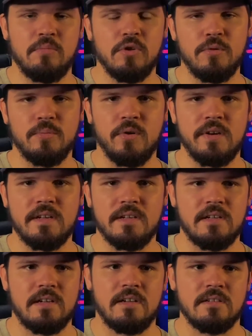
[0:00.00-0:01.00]
blueprint,
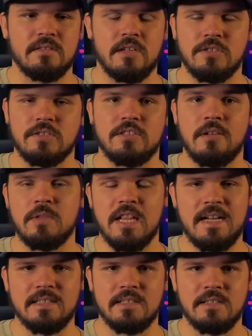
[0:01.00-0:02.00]
such as
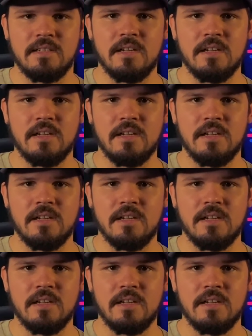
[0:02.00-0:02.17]
subclassing,